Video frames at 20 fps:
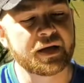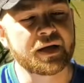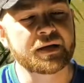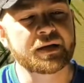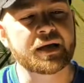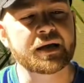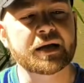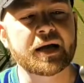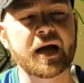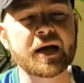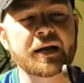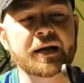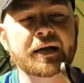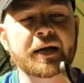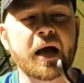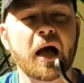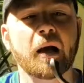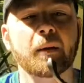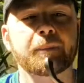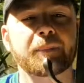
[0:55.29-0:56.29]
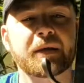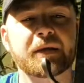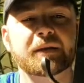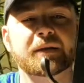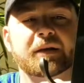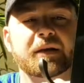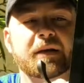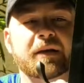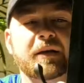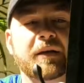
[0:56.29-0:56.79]
They kind of copied
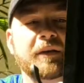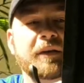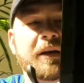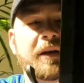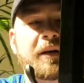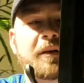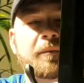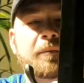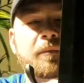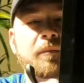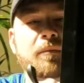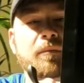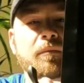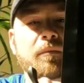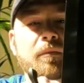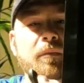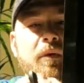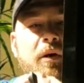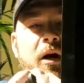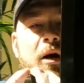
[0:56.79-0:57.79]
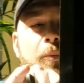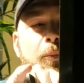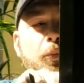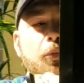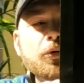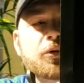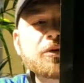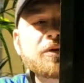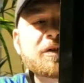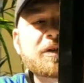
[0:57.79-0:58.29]
the
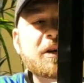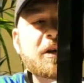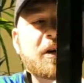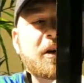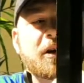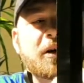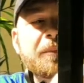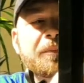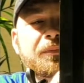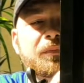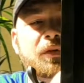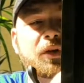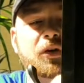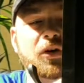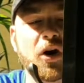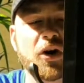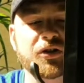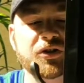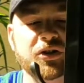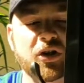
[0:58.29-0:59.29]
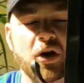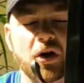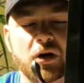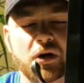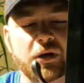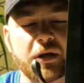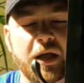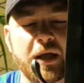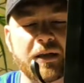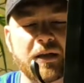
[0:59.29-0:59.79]
upwards
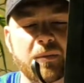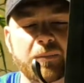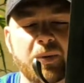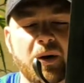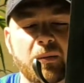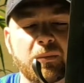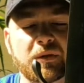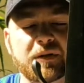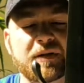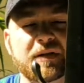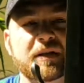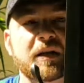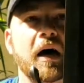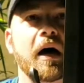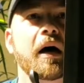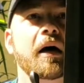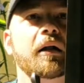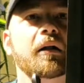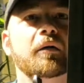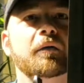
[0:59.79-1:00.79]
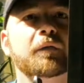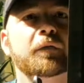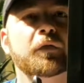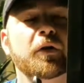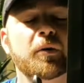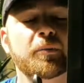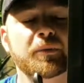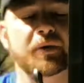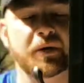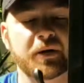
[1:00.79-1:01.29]
crossguard and the pummel style
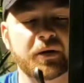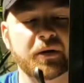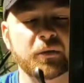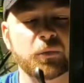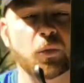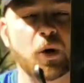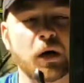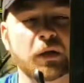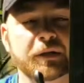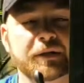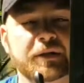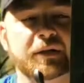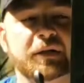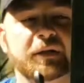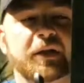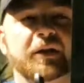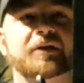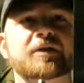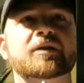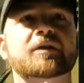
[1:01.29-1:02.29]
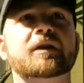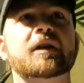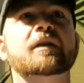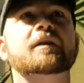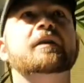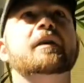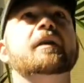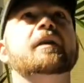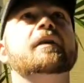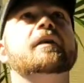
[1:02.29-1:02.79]
from the Wallace Collection
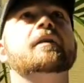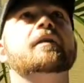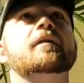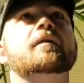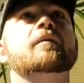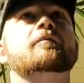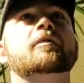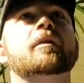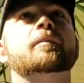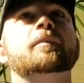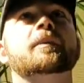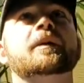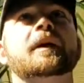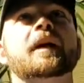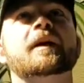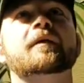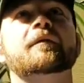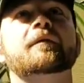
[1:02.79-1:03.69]
that they replicated